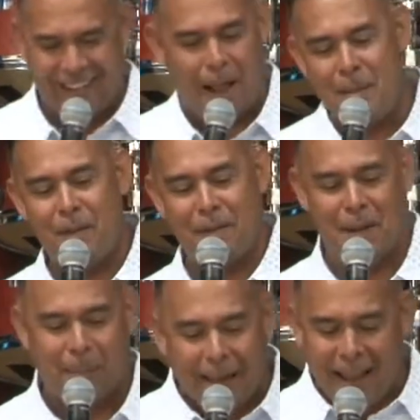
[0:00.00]
I'm having
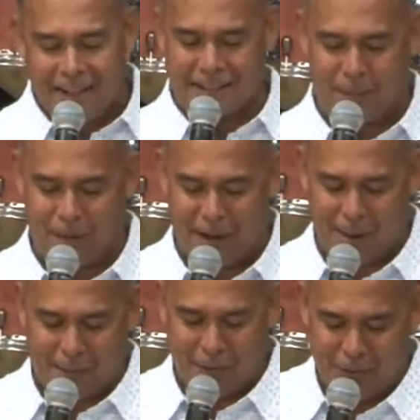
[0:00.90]
a blast up here. I don't
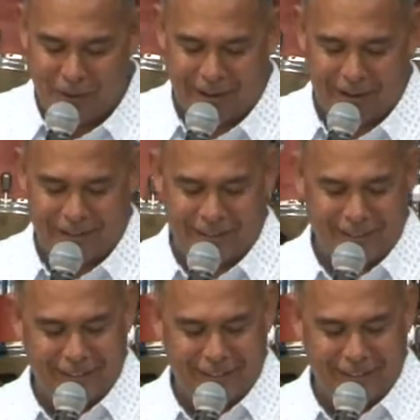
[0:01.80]
know about you guys.